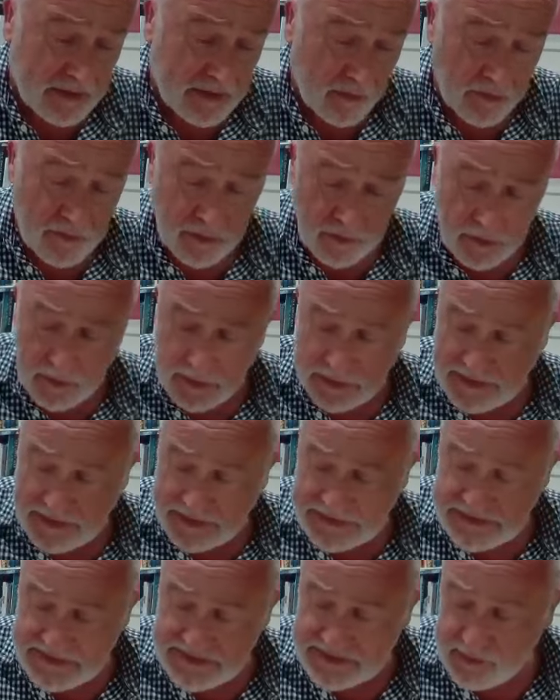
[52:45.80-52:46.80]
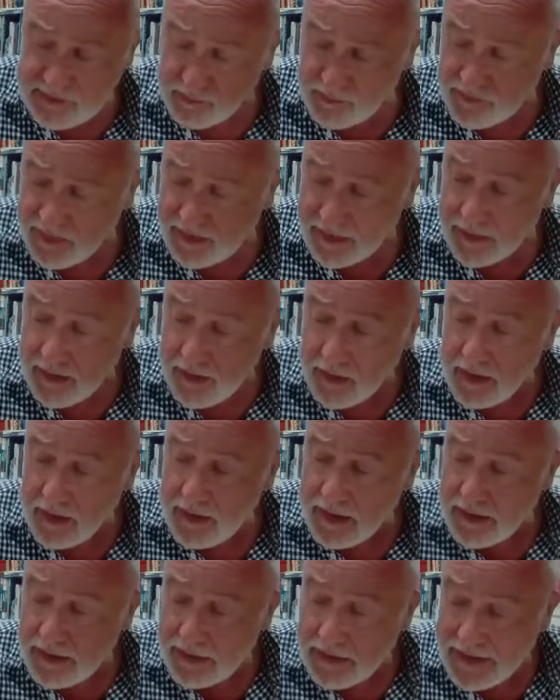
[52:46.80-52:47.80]
eh, are, are, is some of the
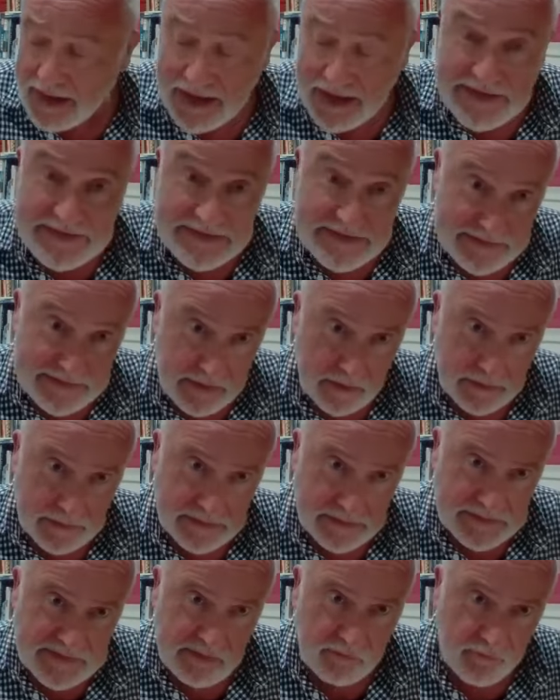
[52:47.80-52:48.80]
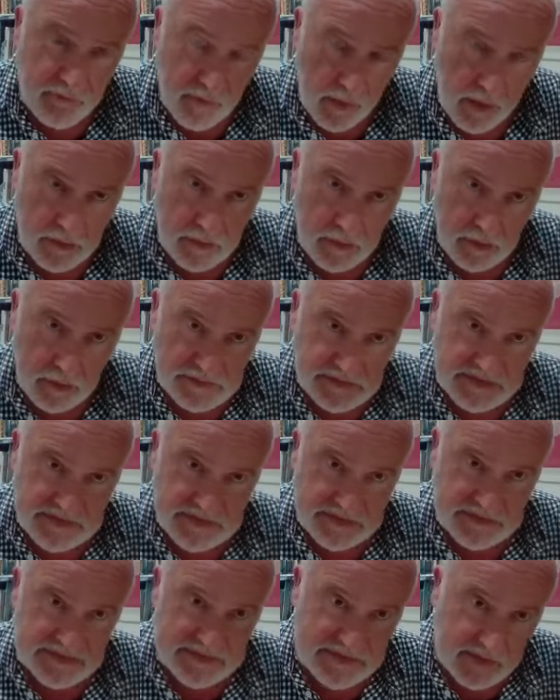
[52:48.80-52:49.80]
case studies of how
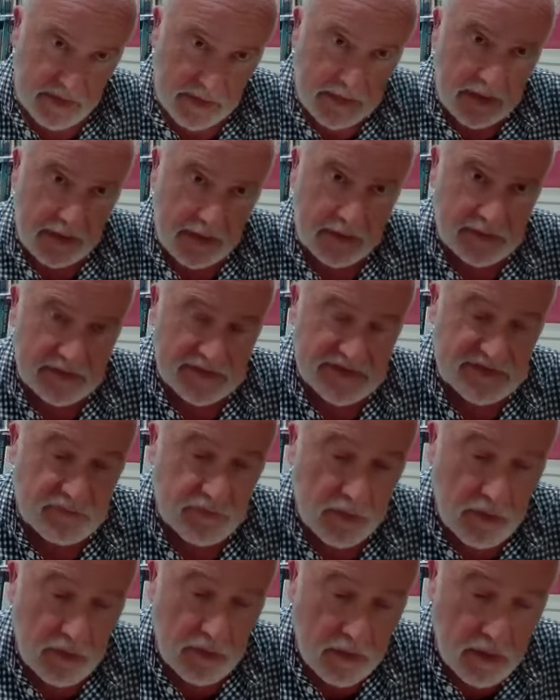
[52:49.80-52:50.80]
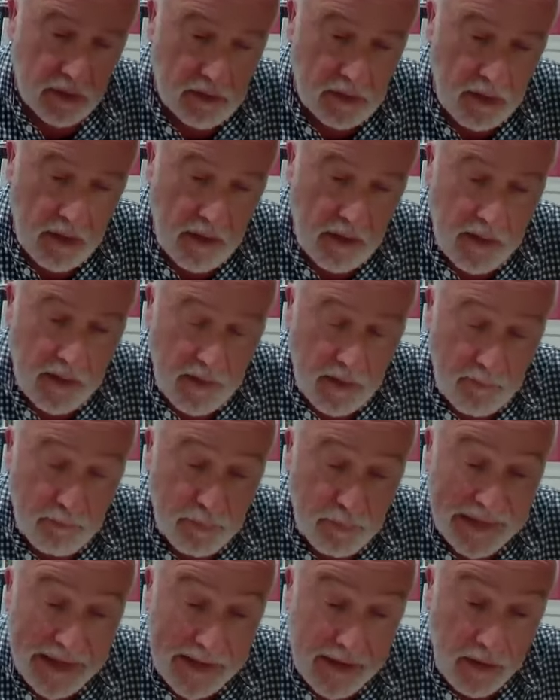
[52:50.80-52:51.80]
Hutcheson's thinking in this regard
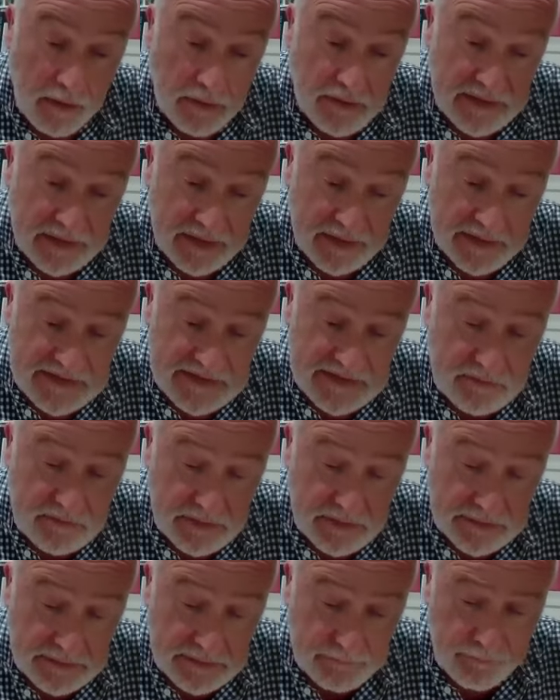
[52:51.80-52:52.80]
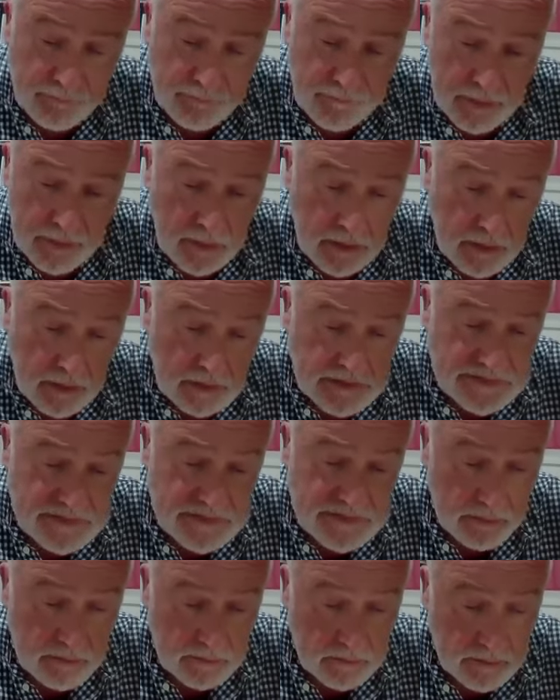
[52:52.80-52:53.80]
play out in history.
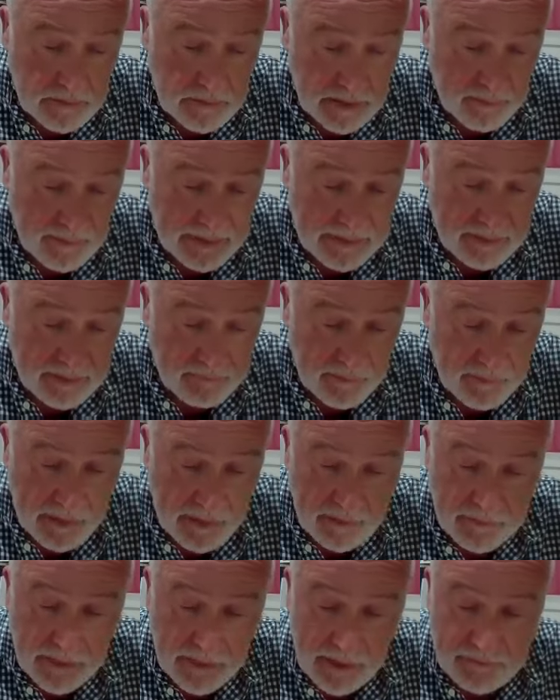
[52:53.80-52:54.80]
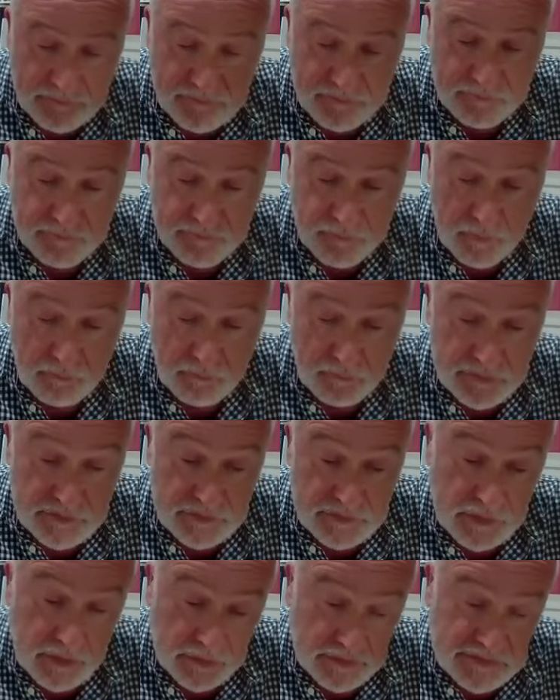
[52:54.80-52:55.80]
So, I mean, I, have
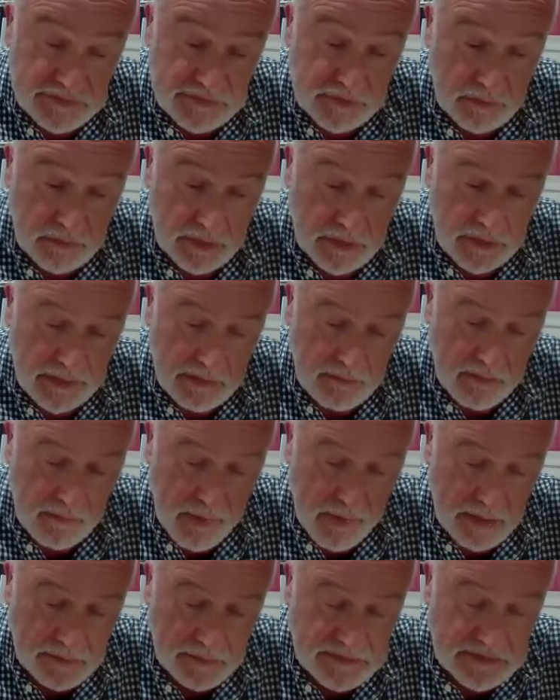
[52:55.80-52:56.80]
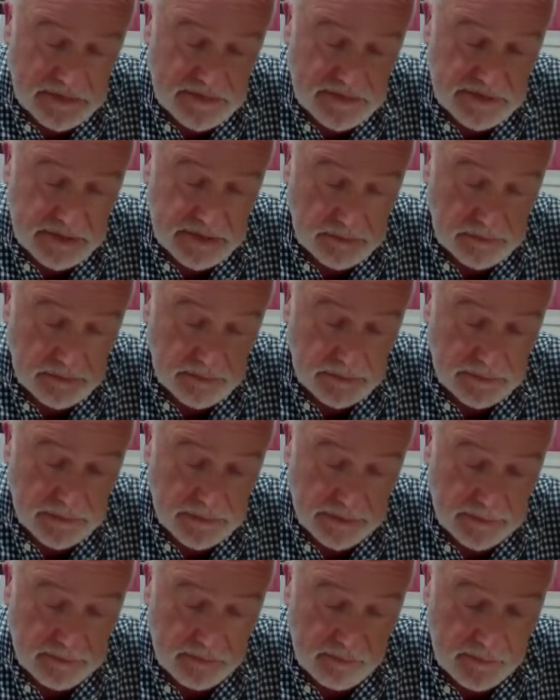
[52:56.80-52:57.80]
talked to you earlier about
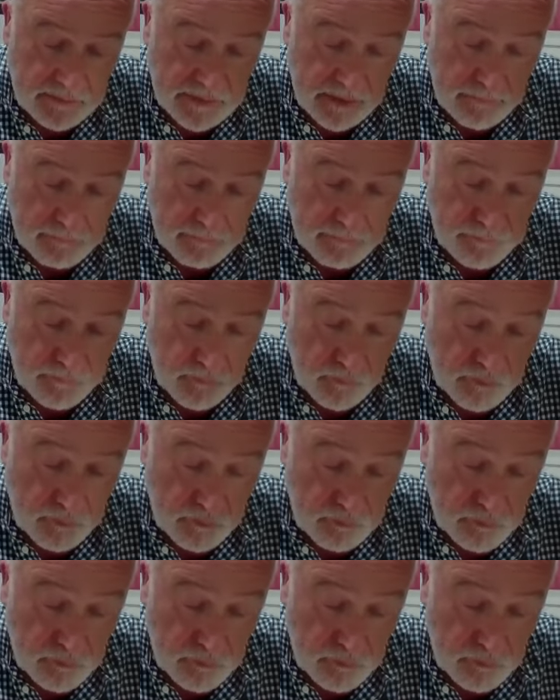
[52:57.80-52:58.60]
children and um,